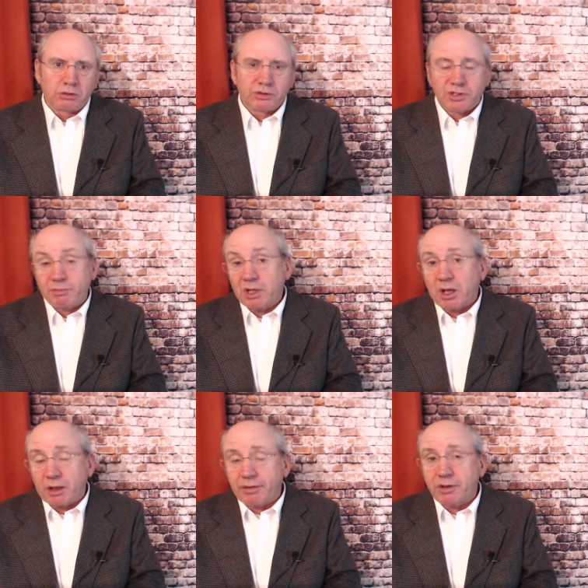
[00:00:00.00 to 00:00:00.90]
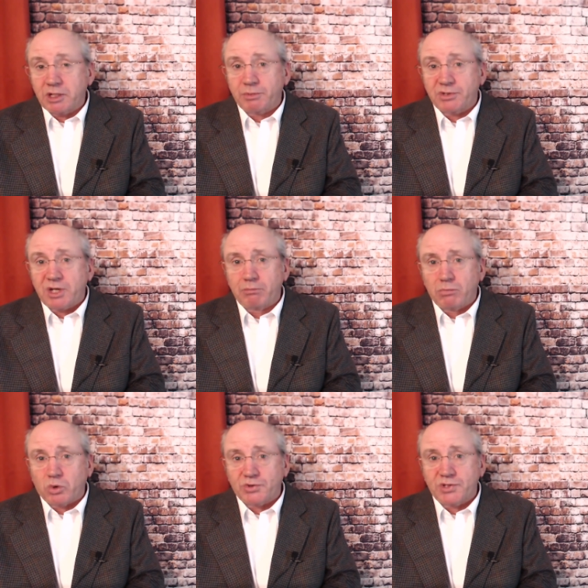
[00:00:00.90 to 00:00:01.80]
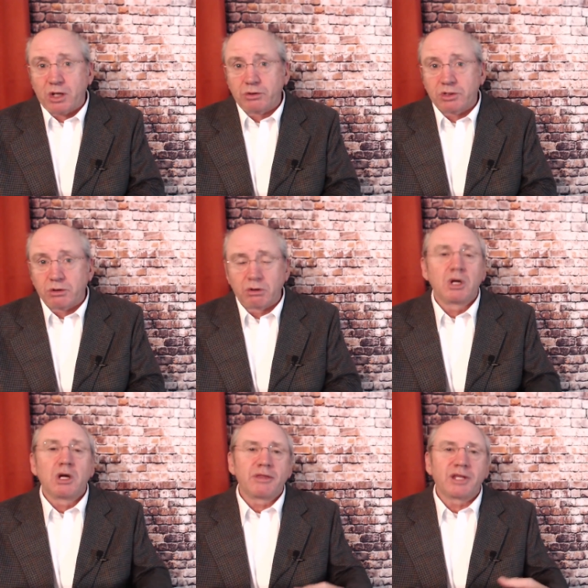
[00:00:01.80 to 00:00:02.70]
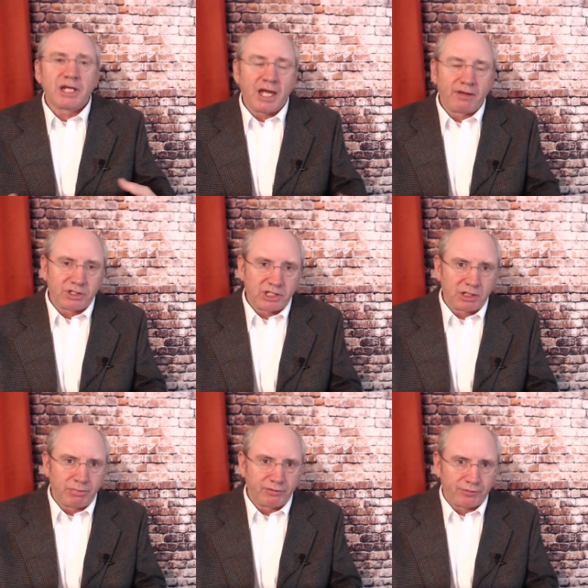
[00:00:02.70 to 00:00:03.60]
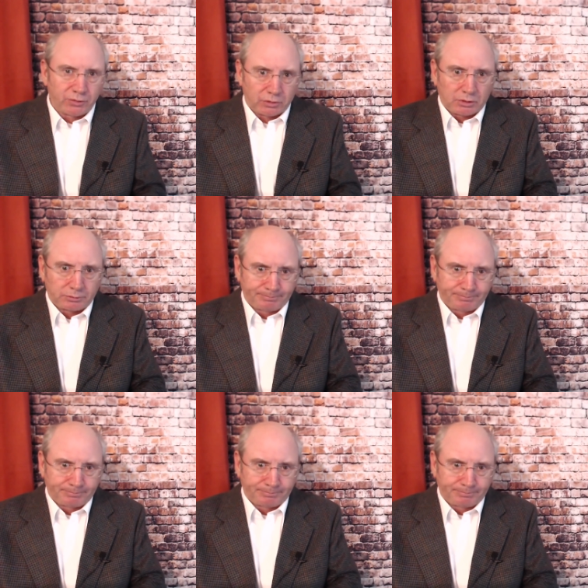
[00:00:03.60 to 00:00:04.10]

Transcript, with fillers: something like 30% more CO2 than it ever did before.